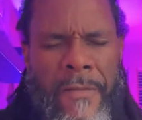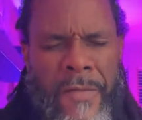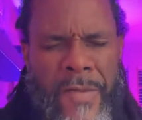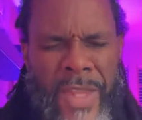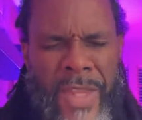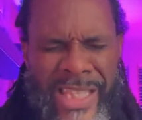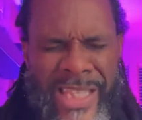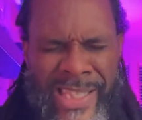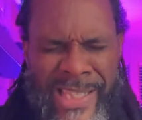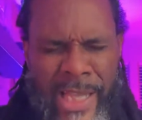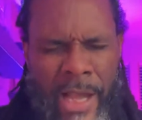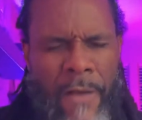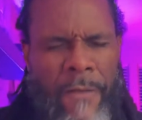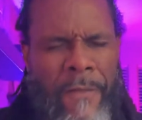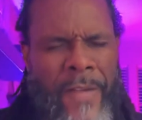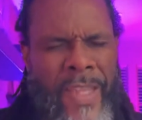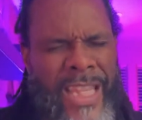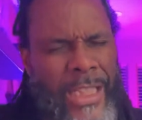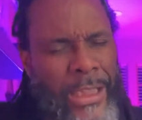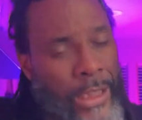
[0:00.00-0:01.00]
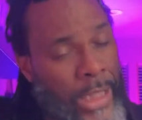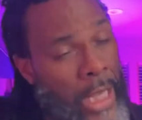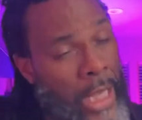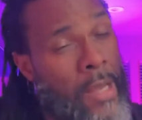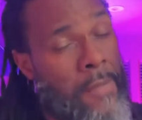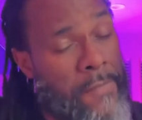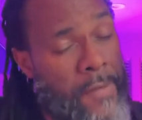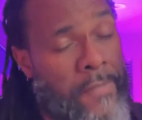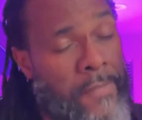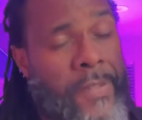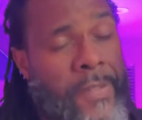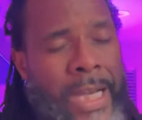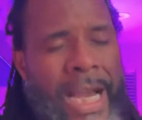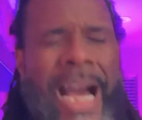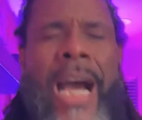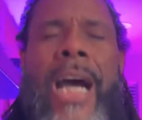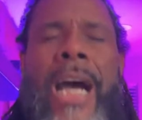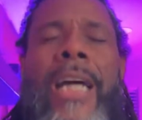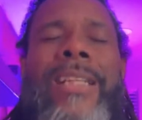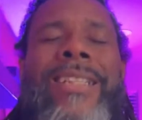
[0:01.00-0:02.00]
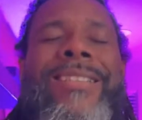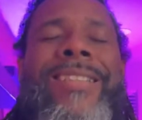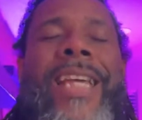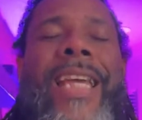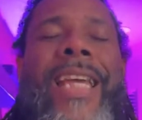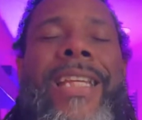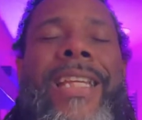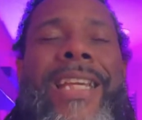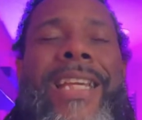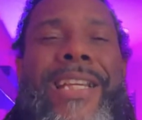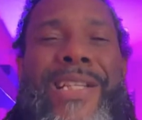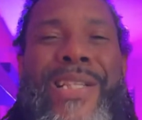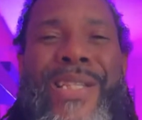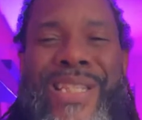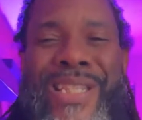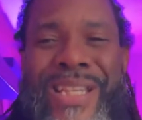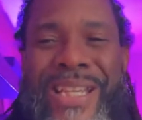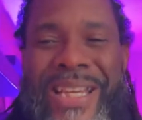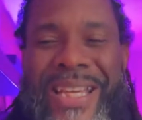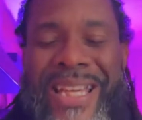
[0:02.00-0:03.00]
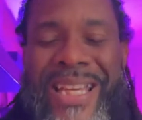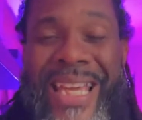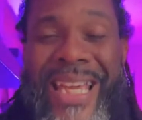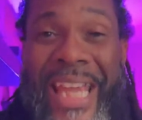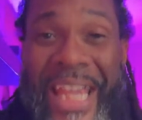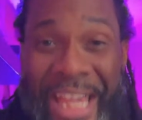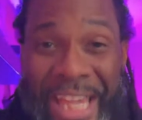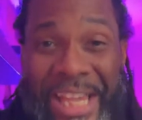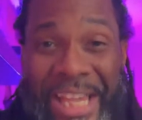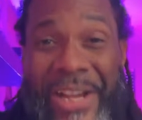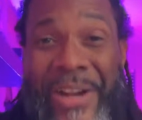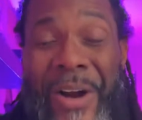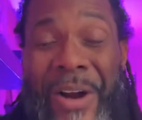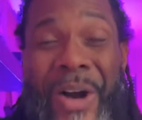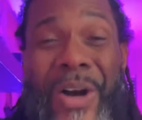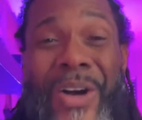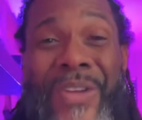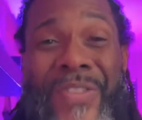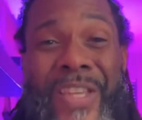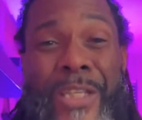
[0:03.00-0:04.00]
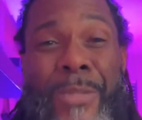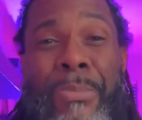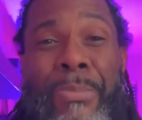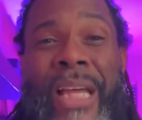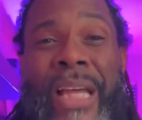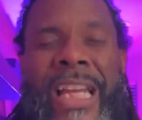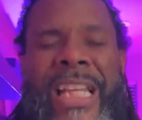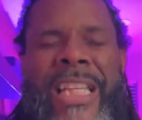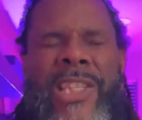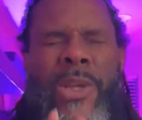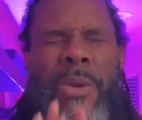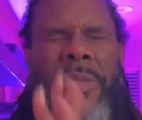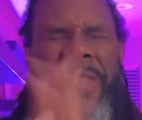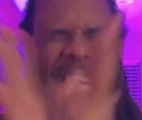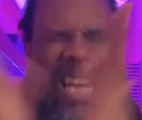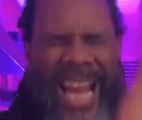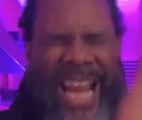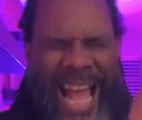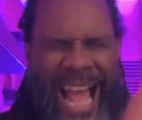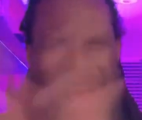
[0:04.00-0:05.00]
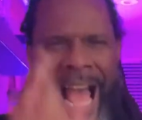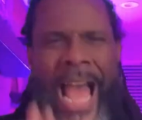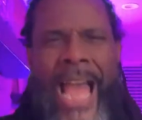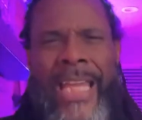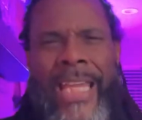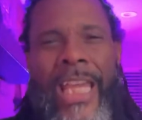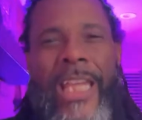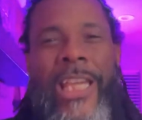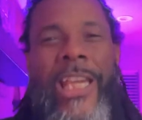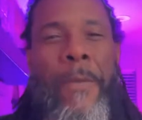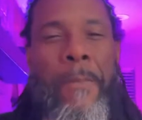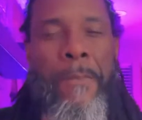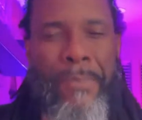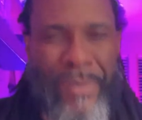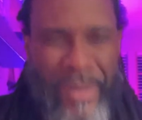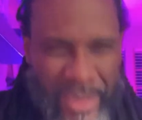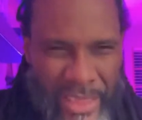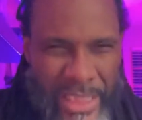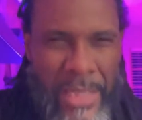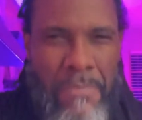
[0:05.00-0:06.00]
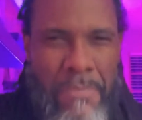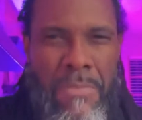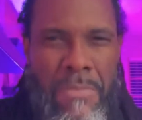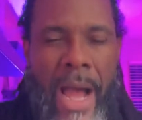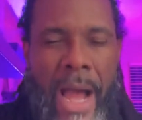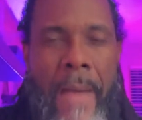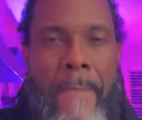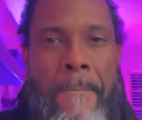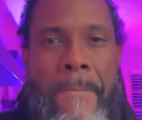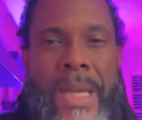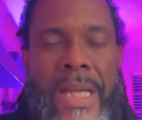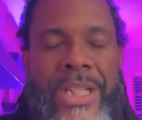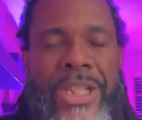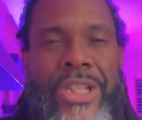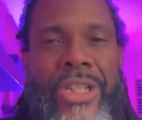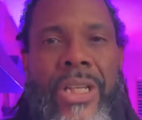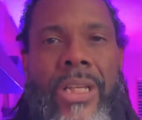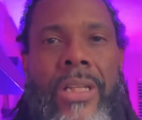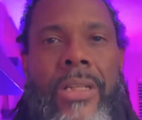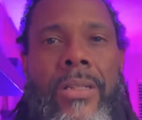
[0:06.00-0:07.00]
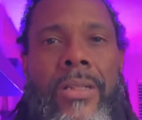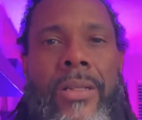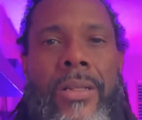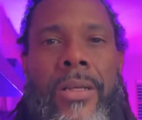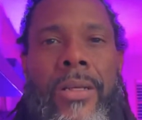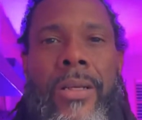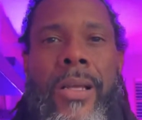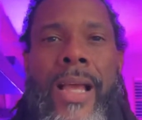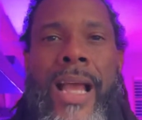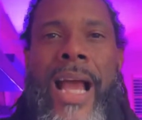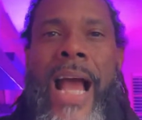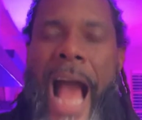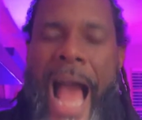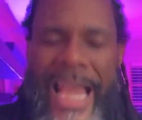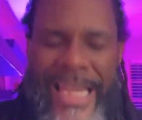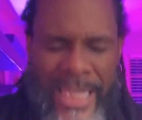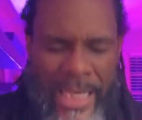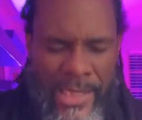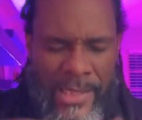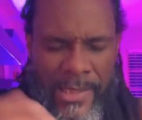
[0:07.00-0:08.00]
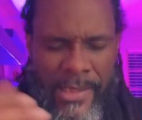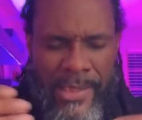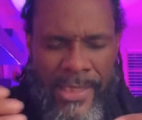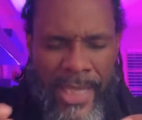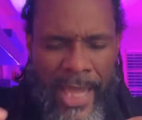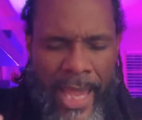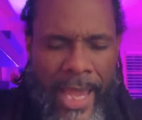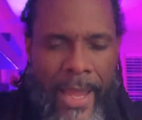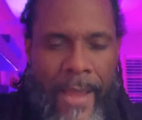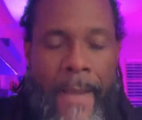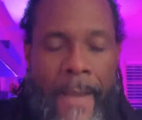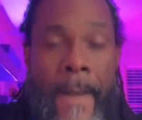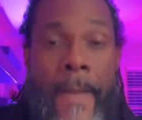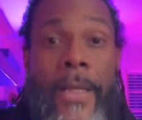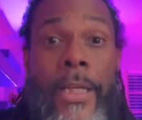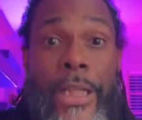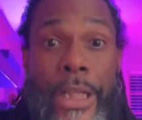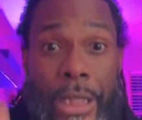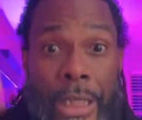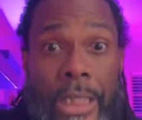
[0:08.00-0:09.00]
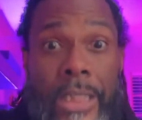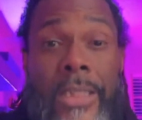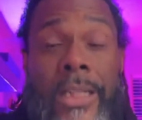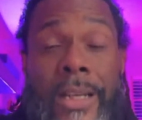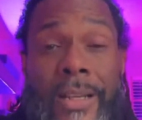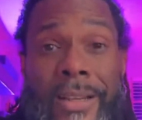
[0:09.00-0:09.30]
the self and the love of God that is here on this planet, so that I can complete my mission. I can say good,